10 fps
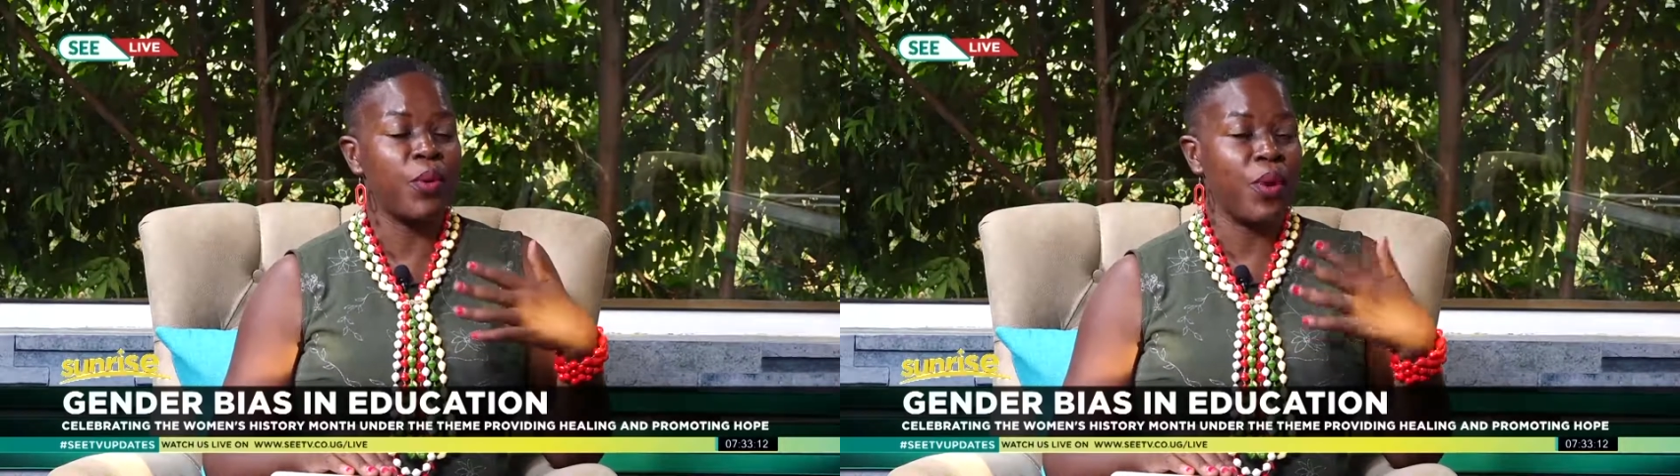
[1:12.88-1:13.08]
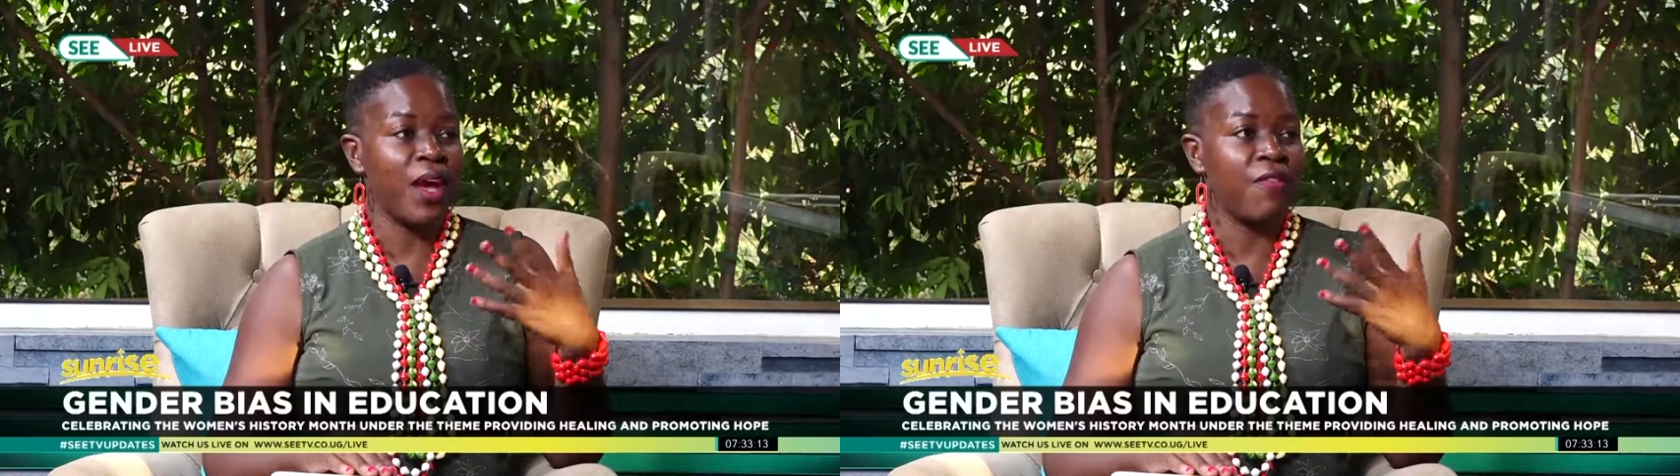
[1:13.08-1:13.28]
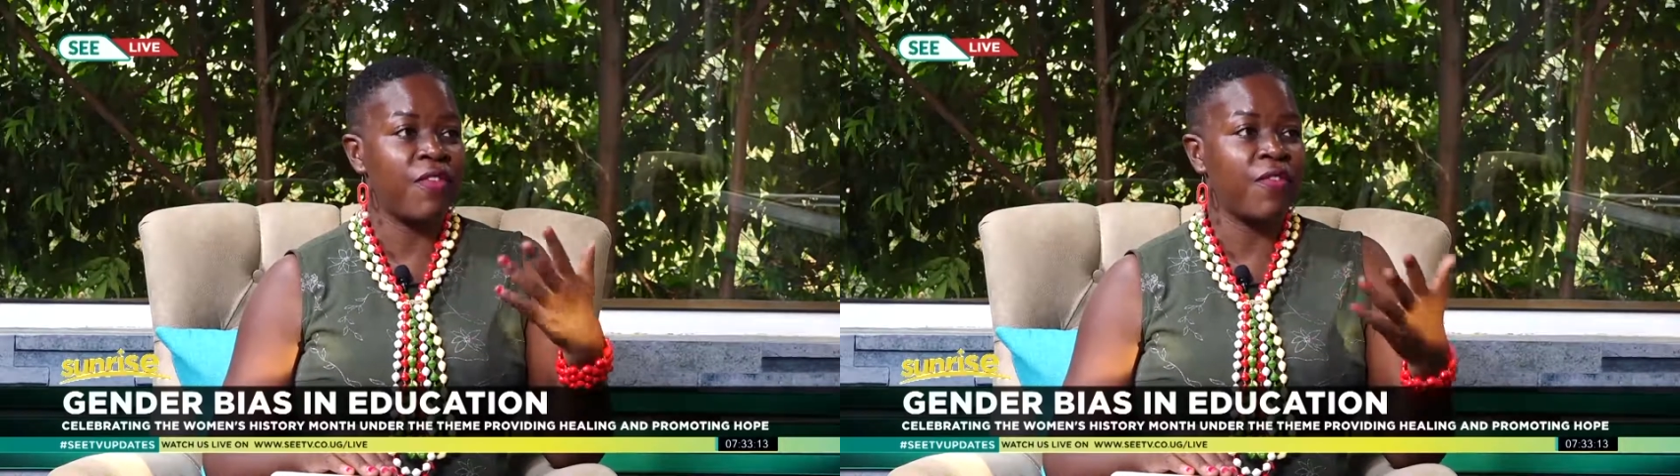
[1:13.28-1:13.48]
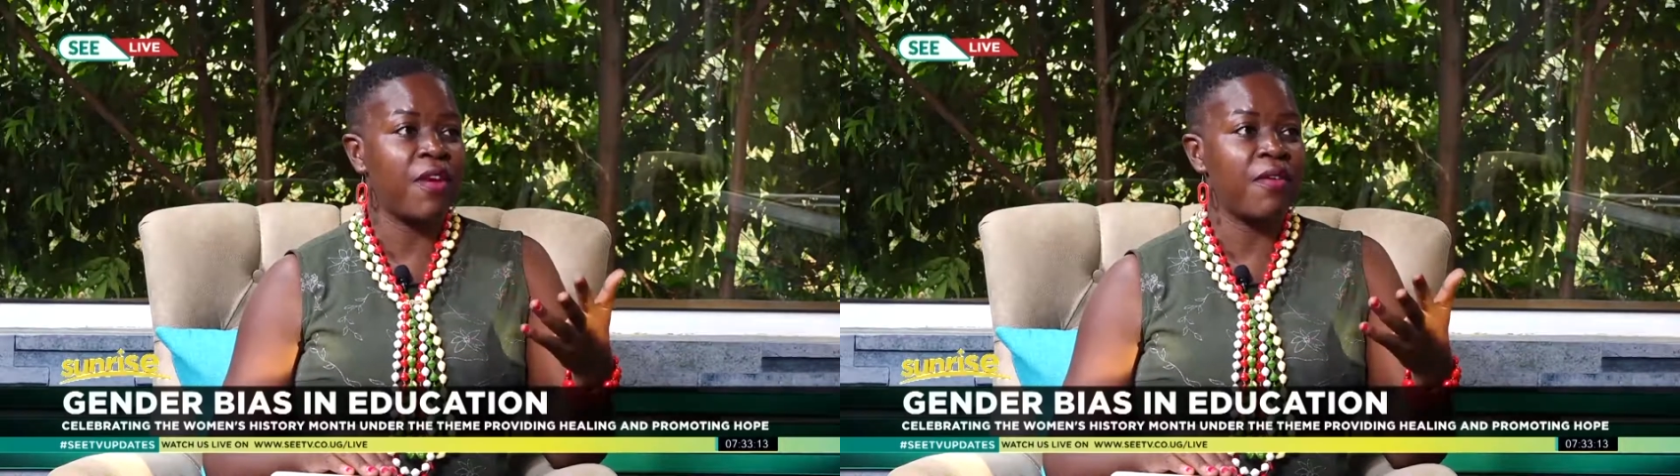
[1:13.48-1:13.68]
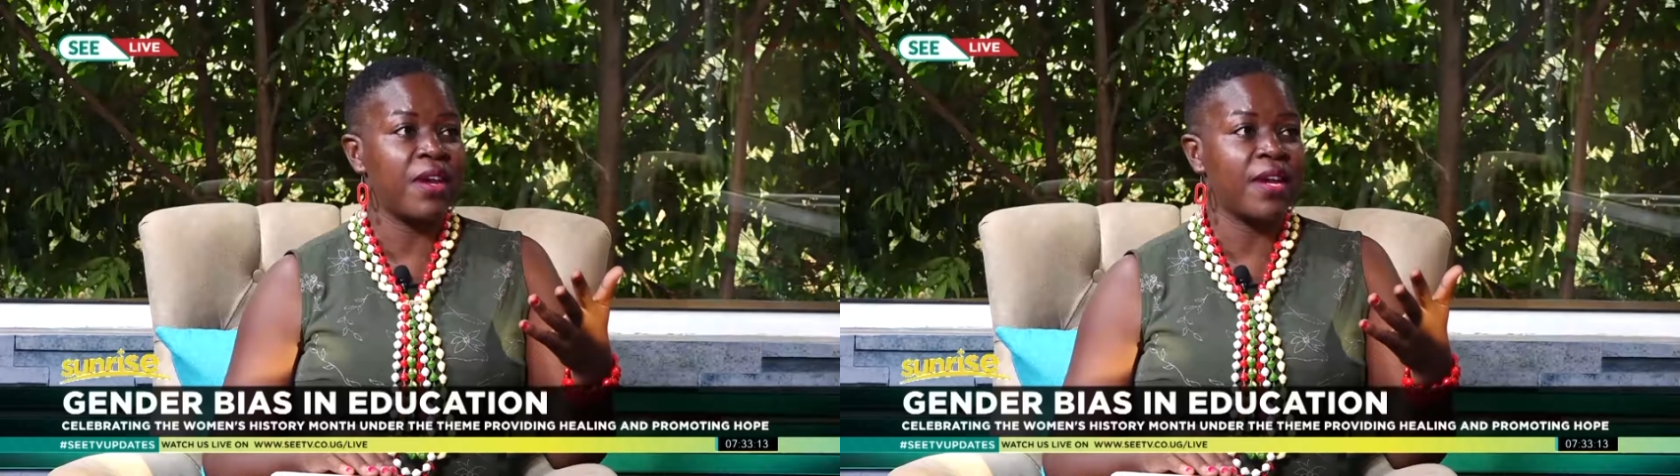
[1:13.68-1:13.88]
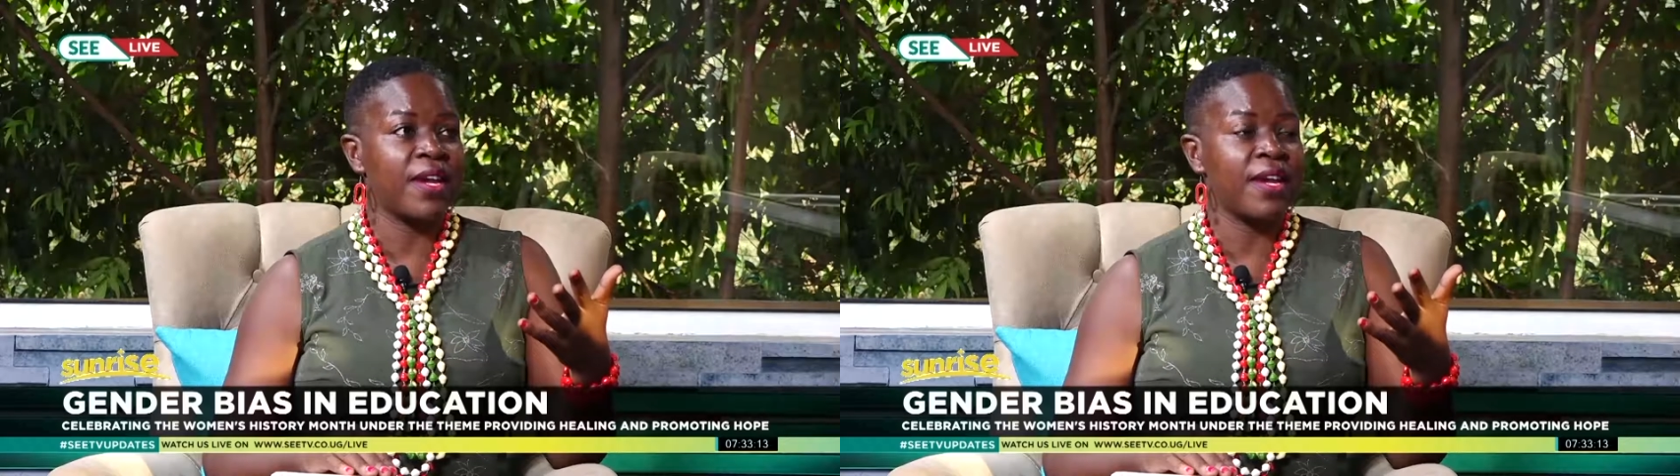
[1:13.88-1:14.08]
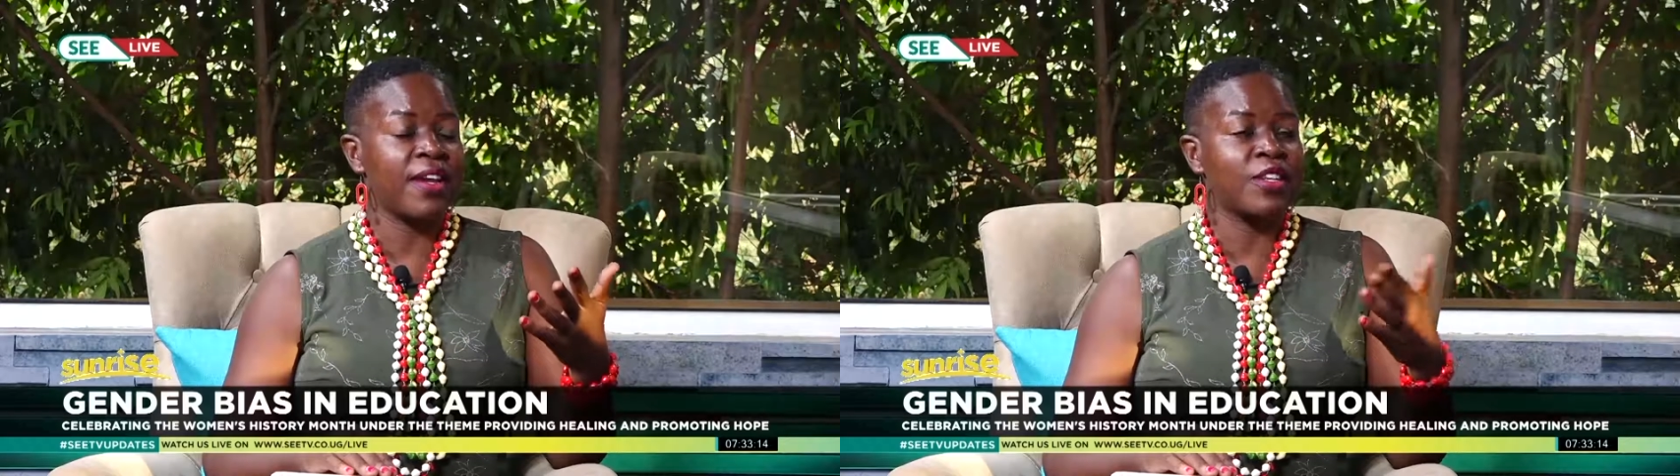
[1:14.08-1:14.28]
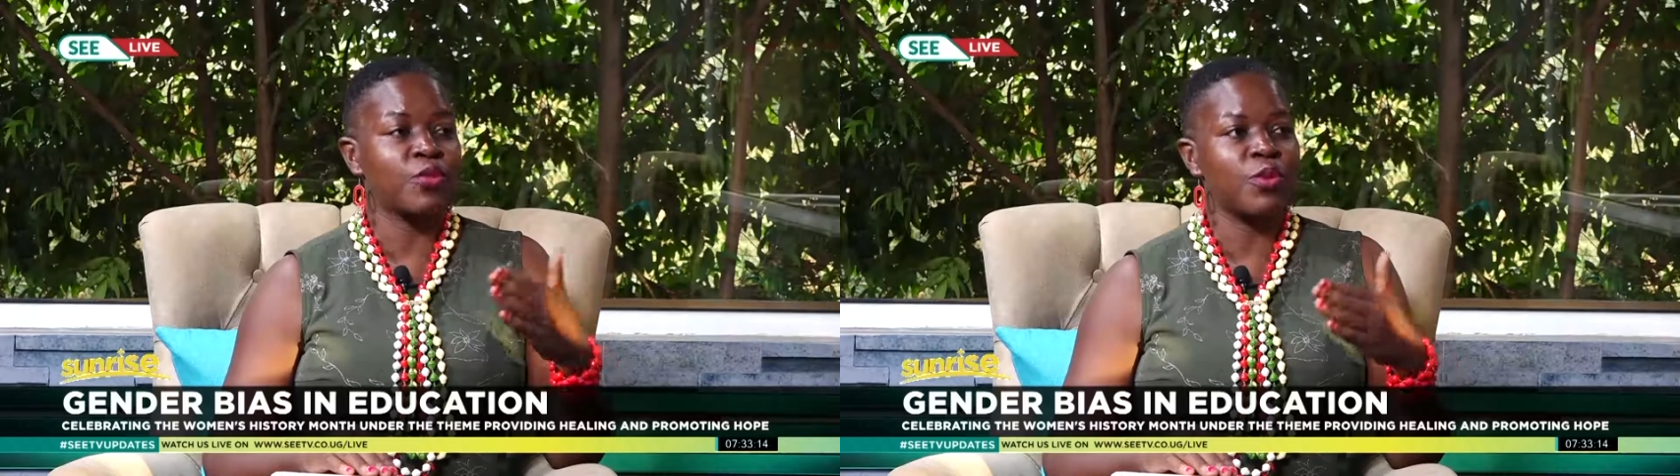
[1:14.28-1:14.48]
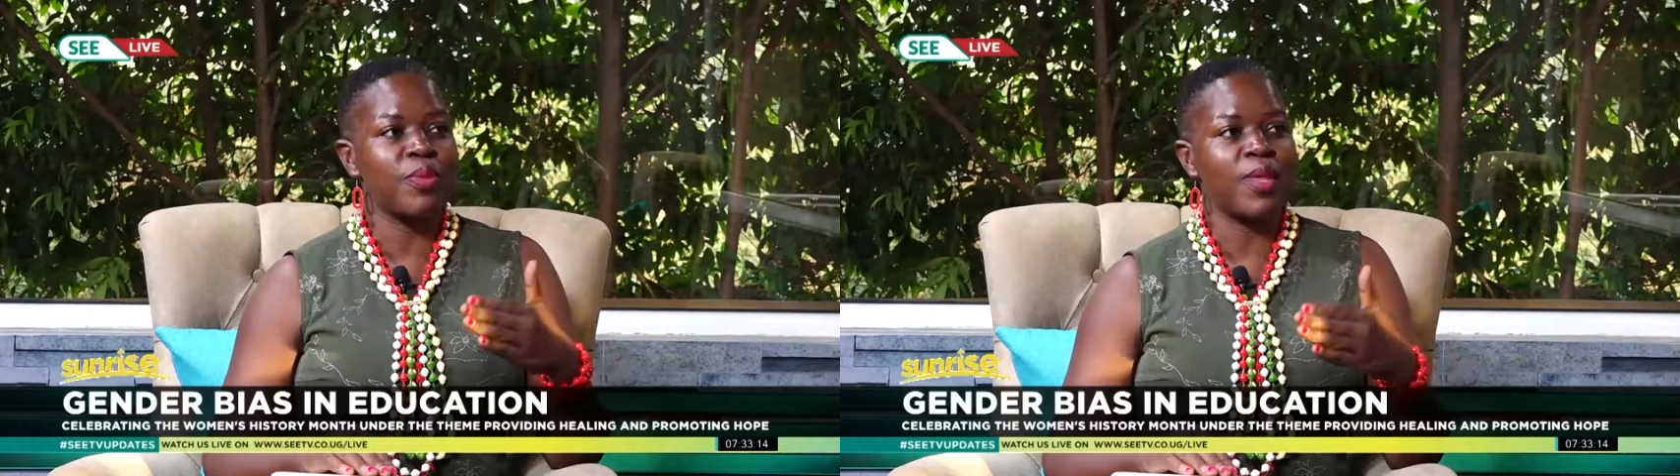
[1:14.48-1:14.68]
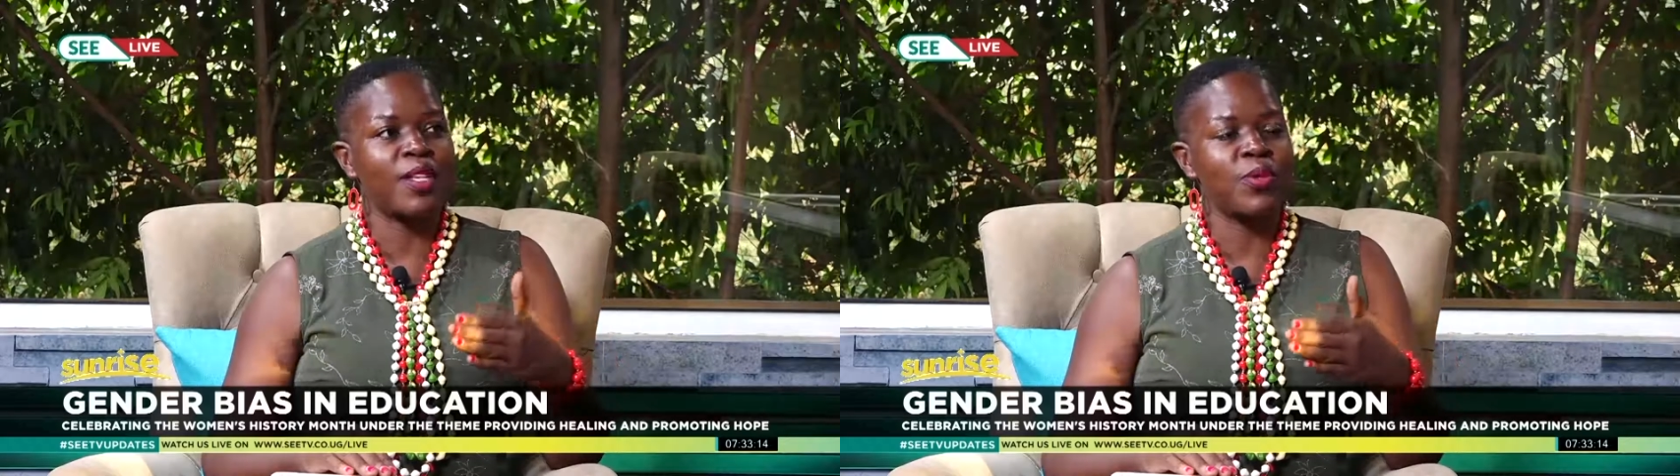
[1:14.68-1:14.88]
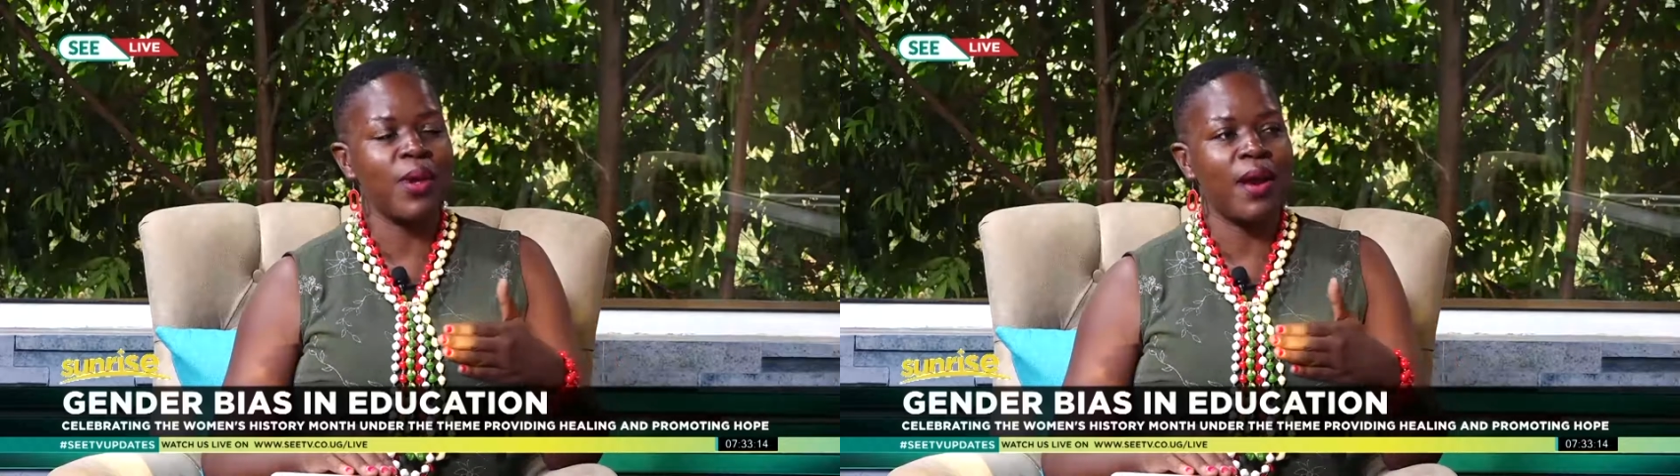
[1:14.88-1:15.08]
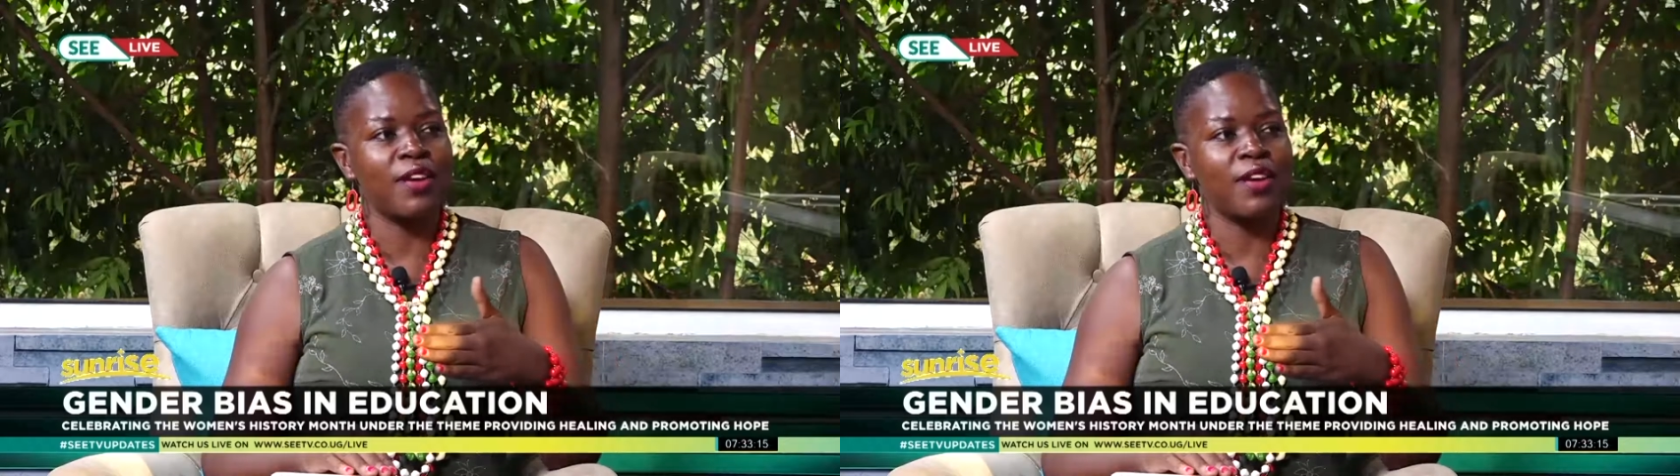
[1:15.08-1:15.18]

favoring, it could be that we are